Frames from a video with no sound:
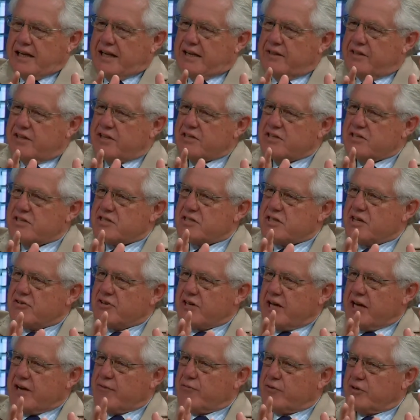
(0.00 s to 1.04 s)
and this
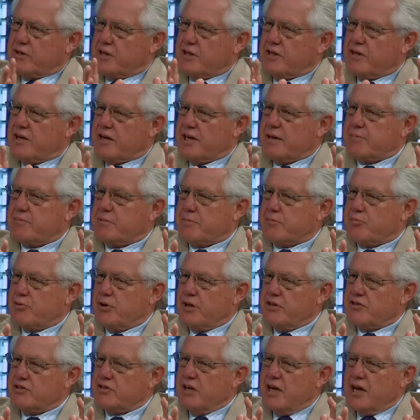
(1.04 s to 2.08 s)
South African got up to
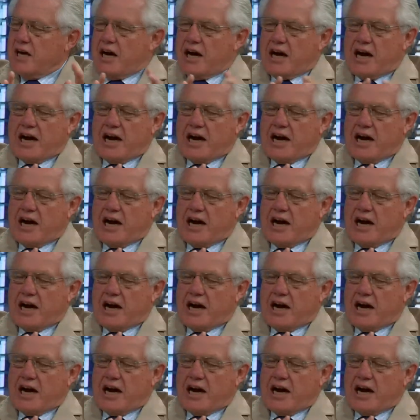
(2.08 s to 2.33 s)
preach.